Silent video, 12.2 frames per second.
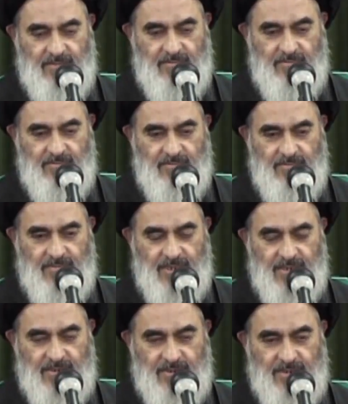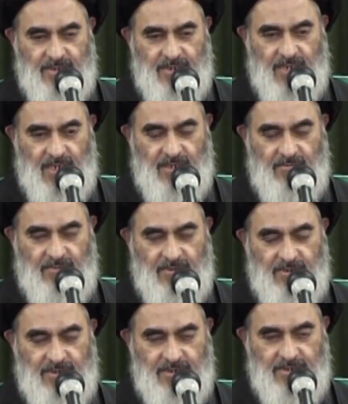
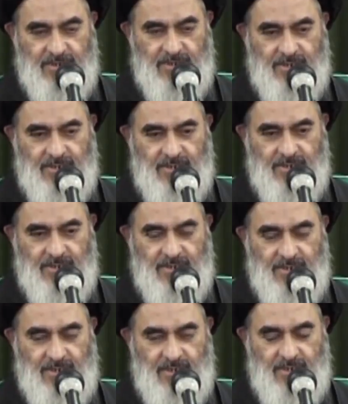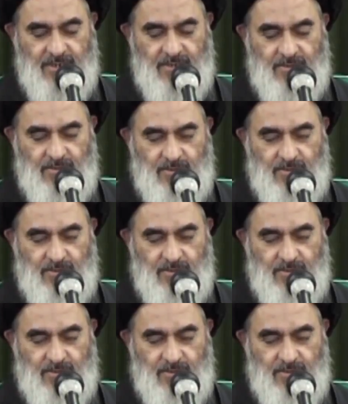(no one is talking)